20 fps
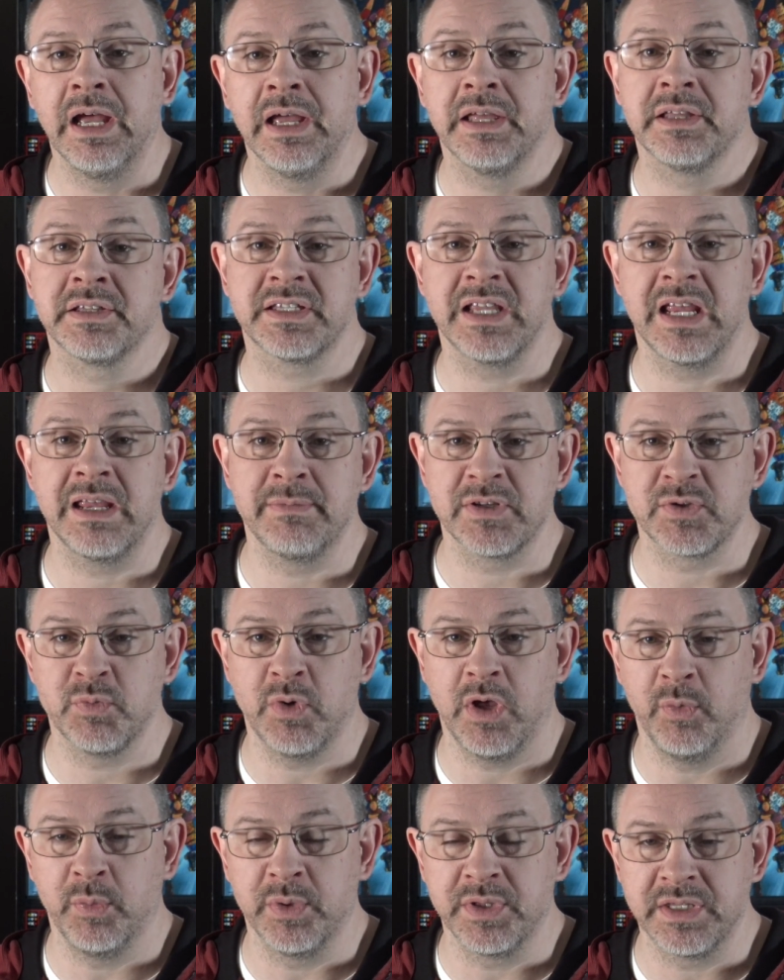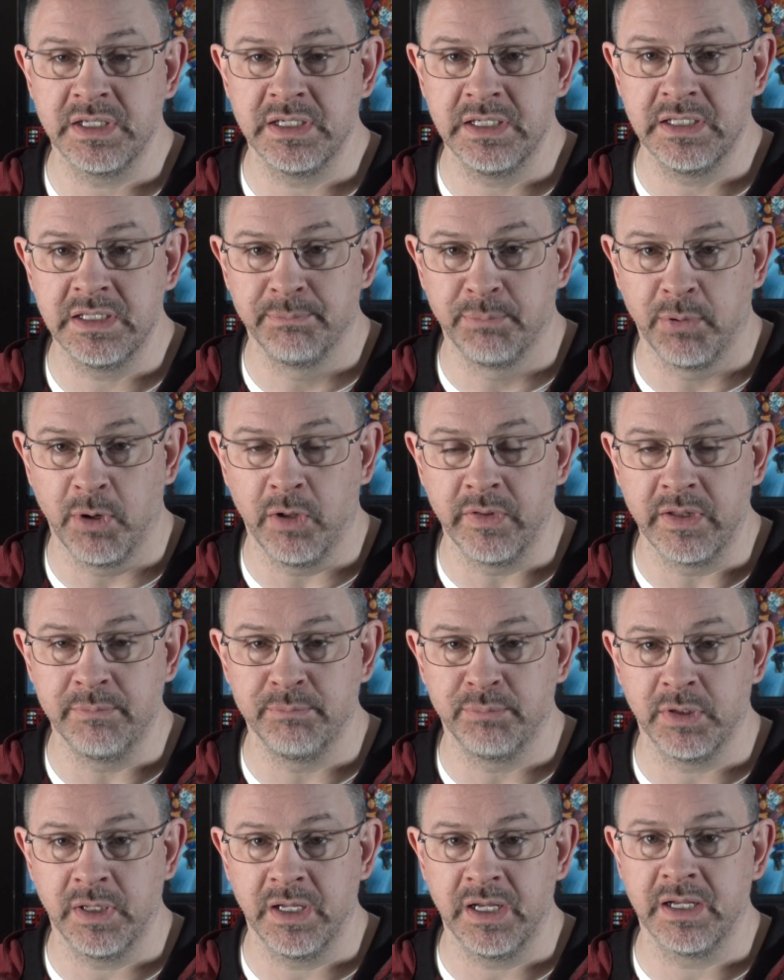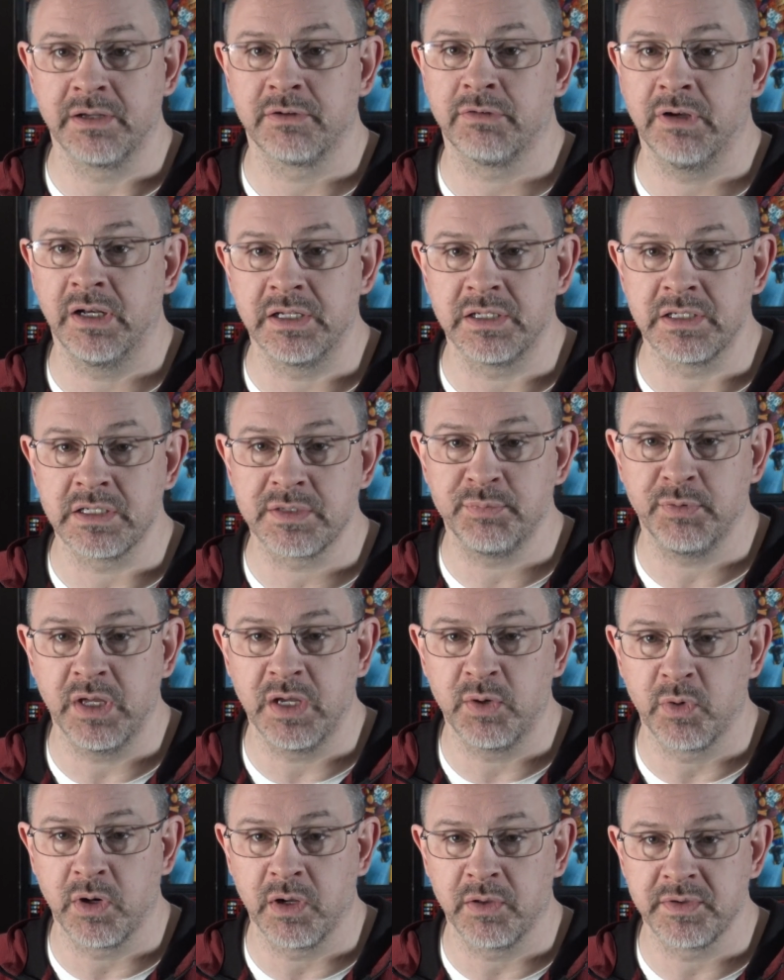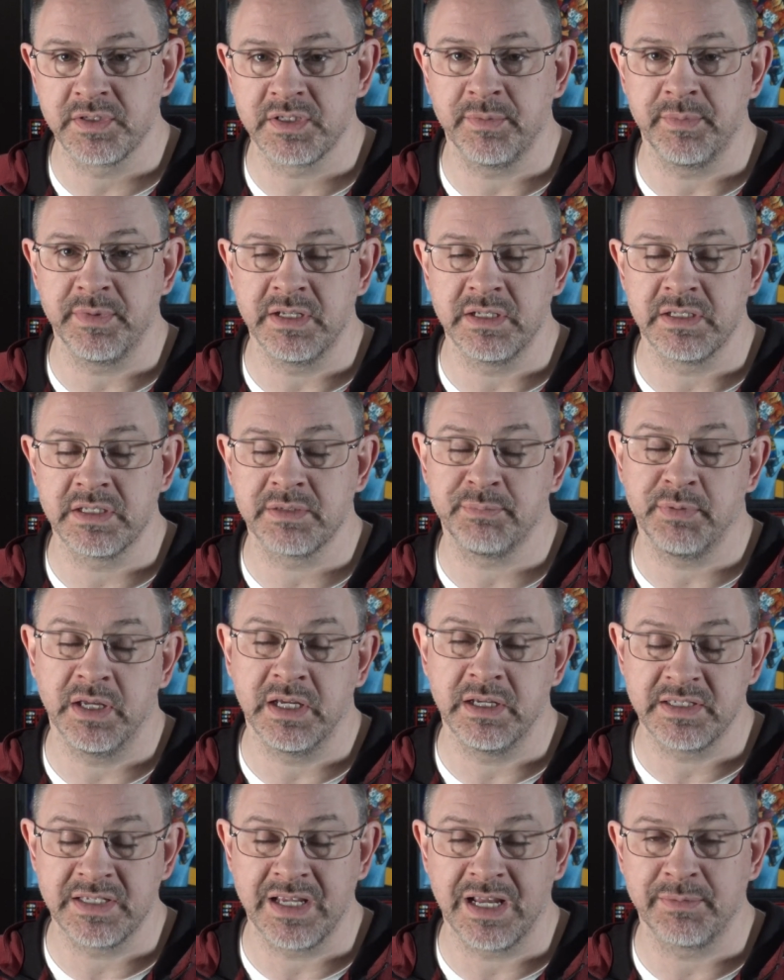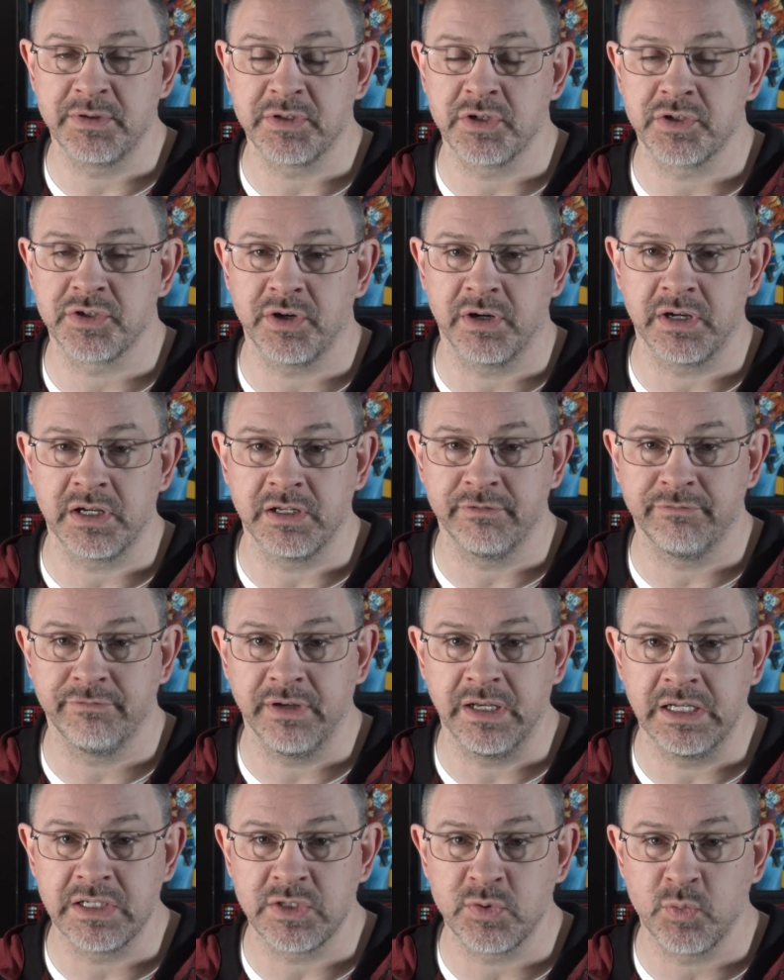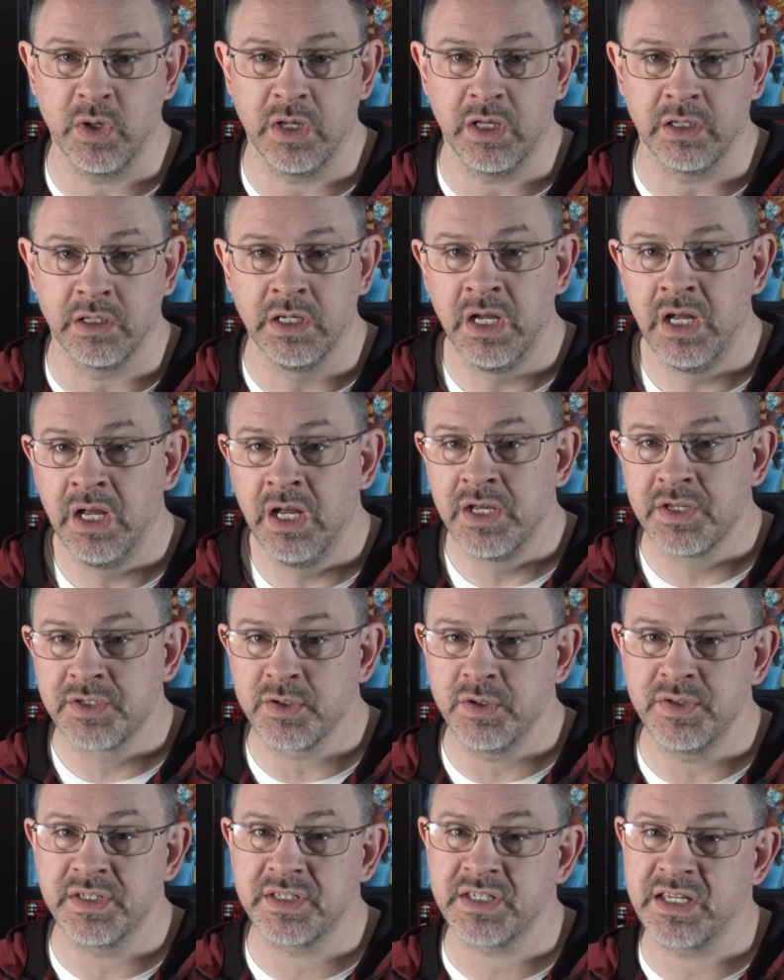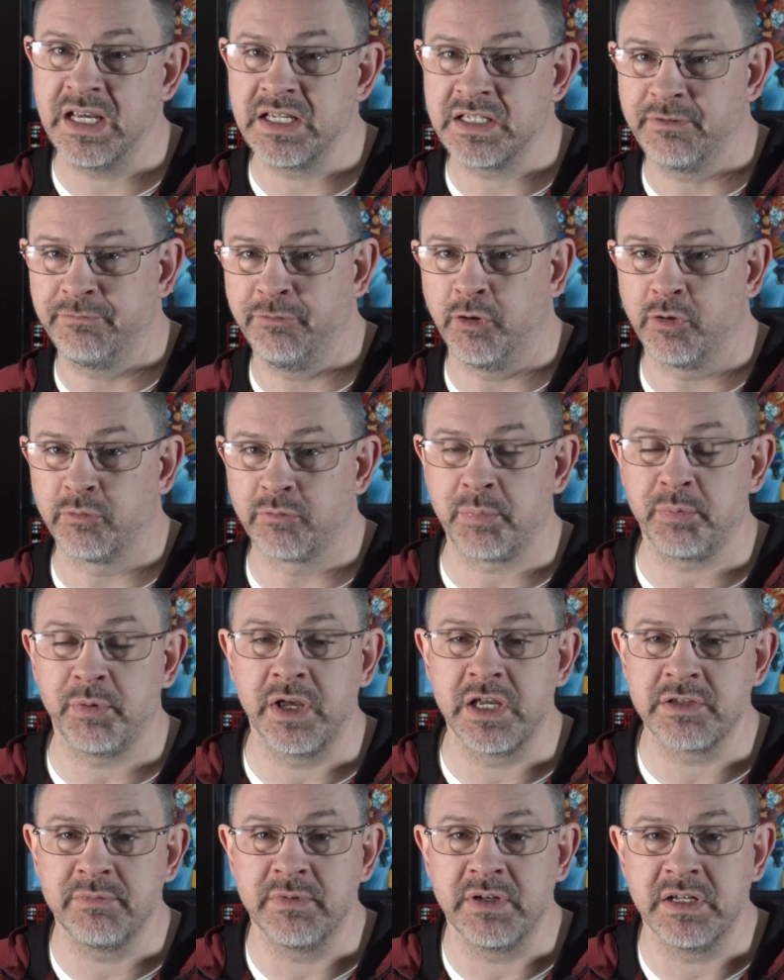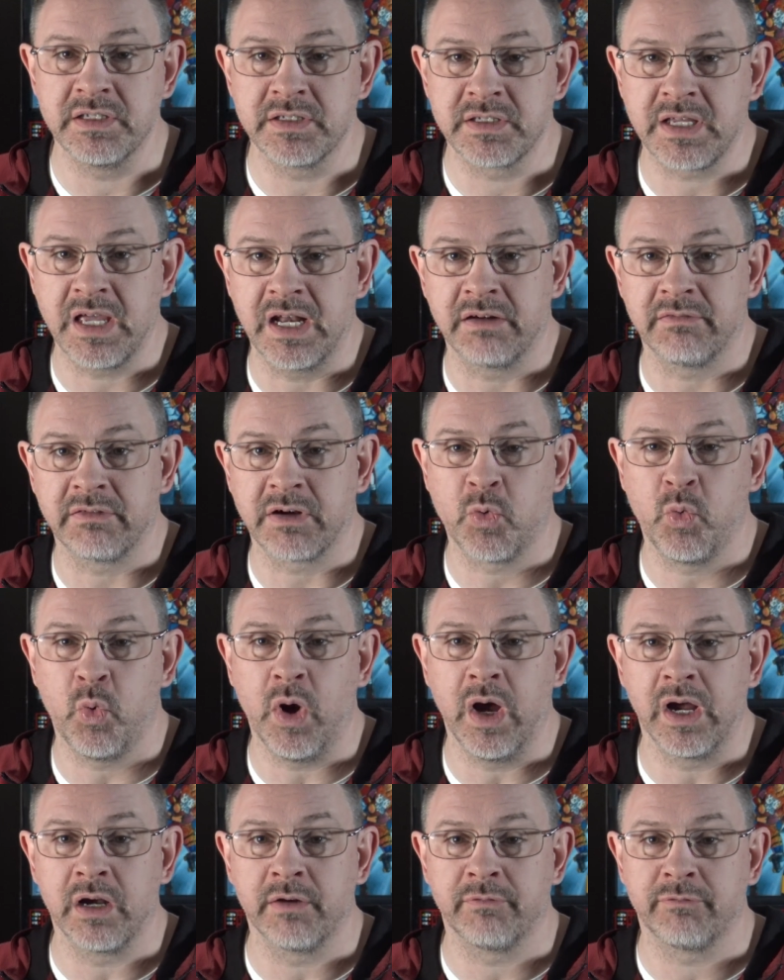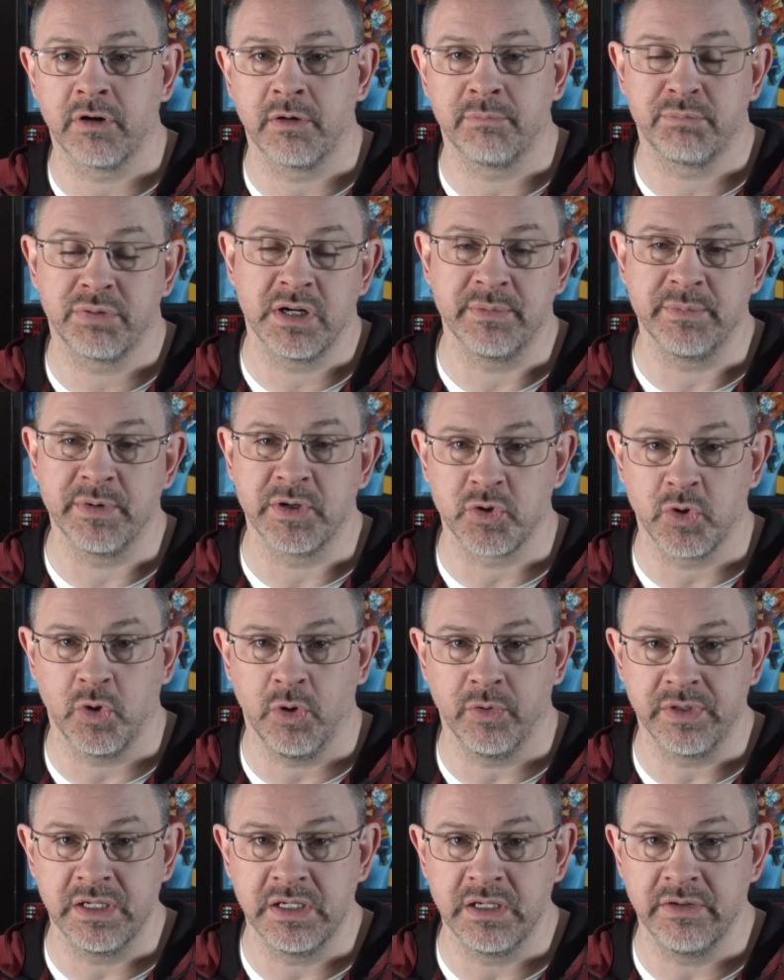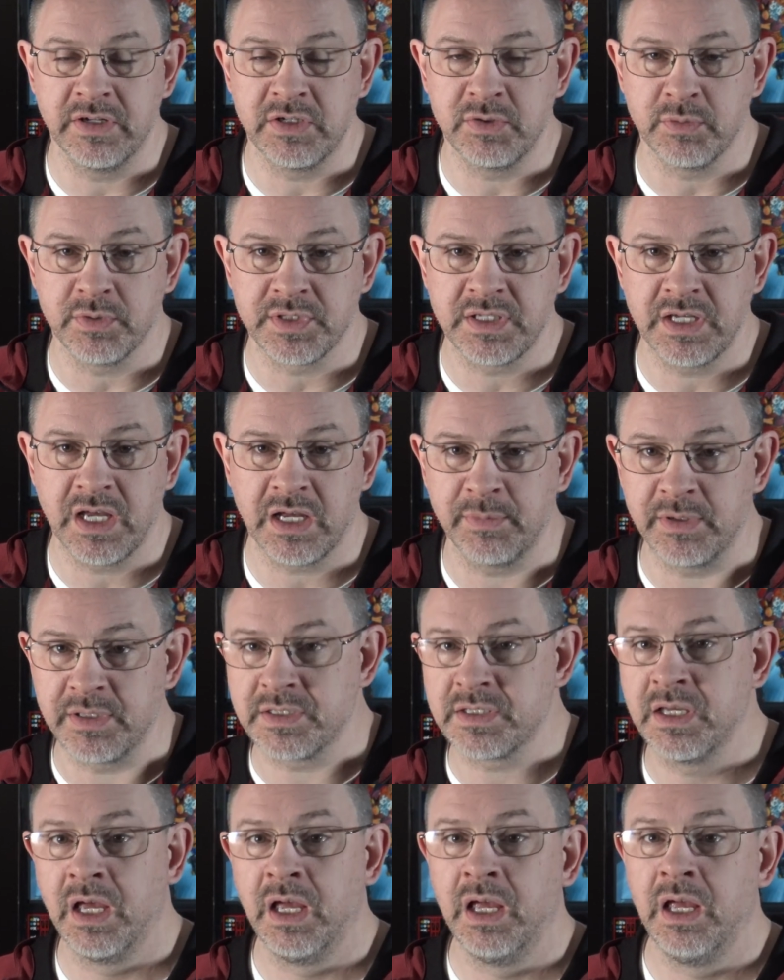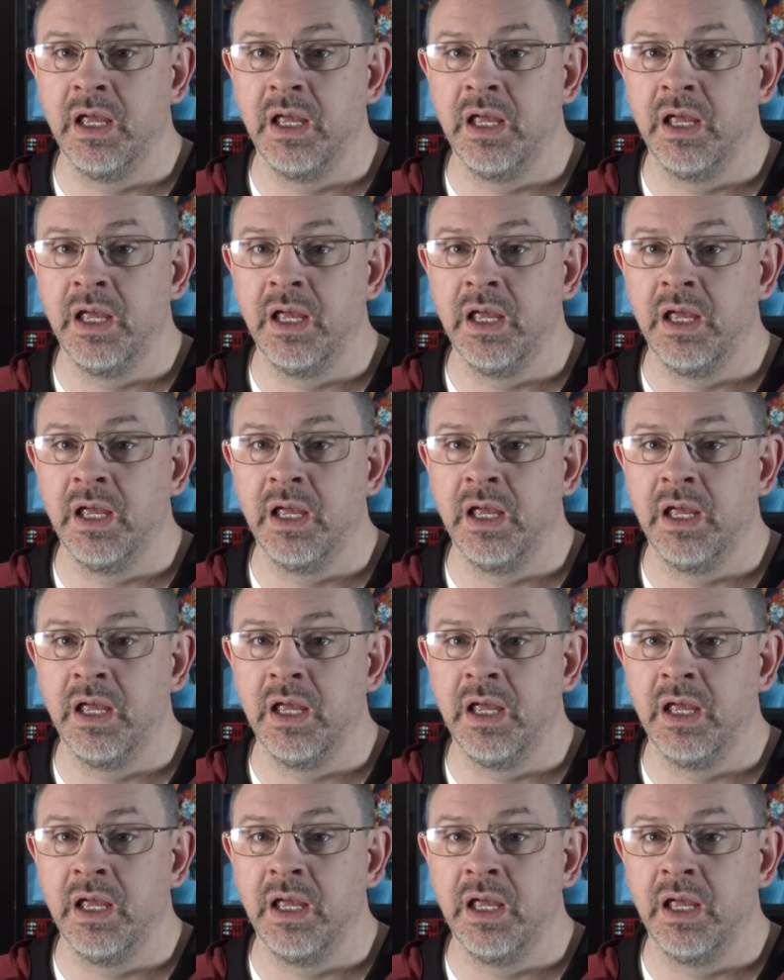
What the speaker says: Same as well with the ball in play credit display, where some of the display segments are starting to fade as well. So in this case, a full replacement is kind of required for pretty much all the individual segments.